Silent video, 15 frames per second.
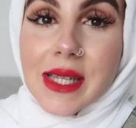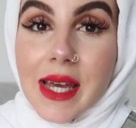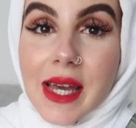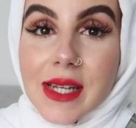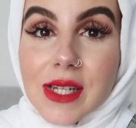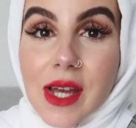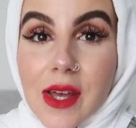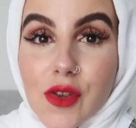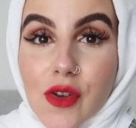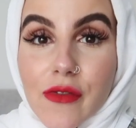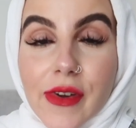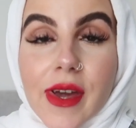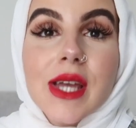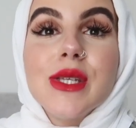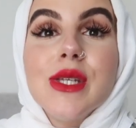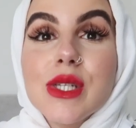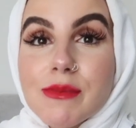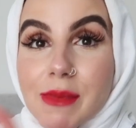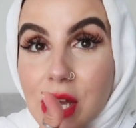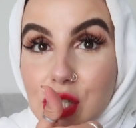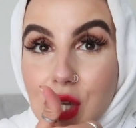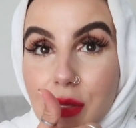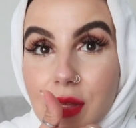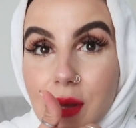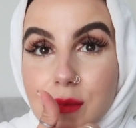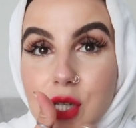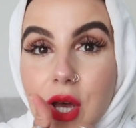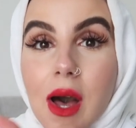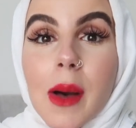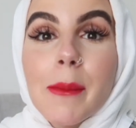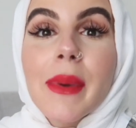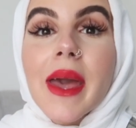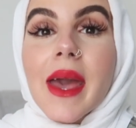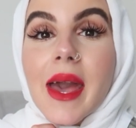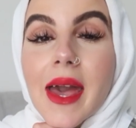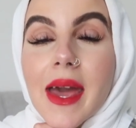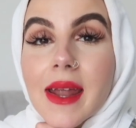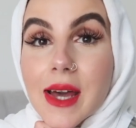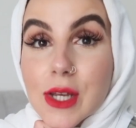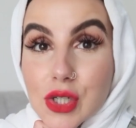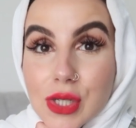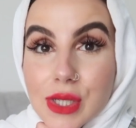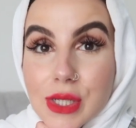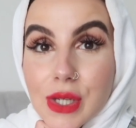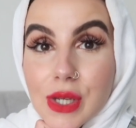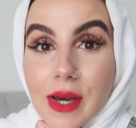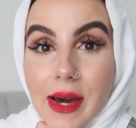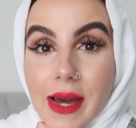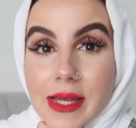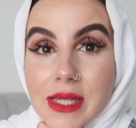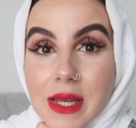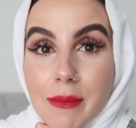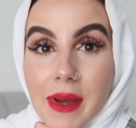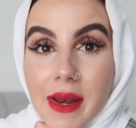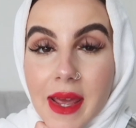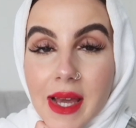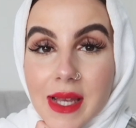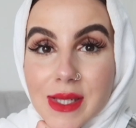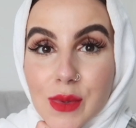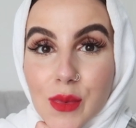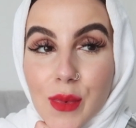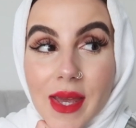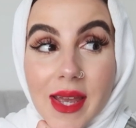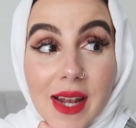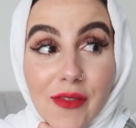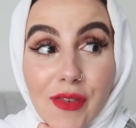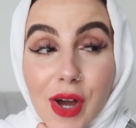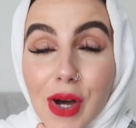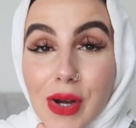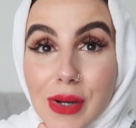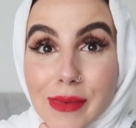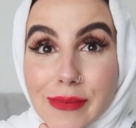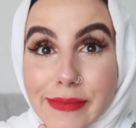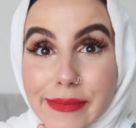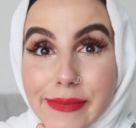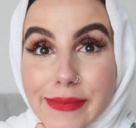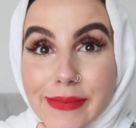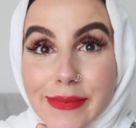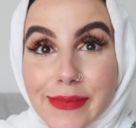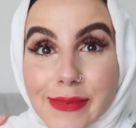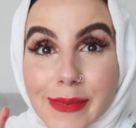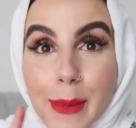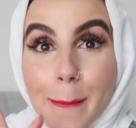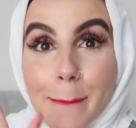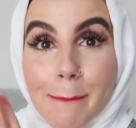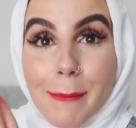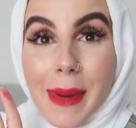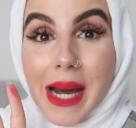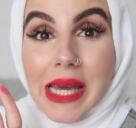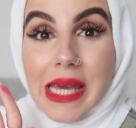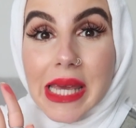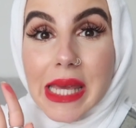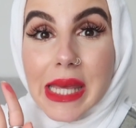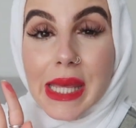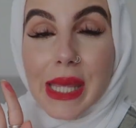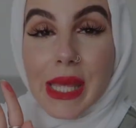did don't forget to smash that thumbs up and i shall see you guys in my next weekly vlog bye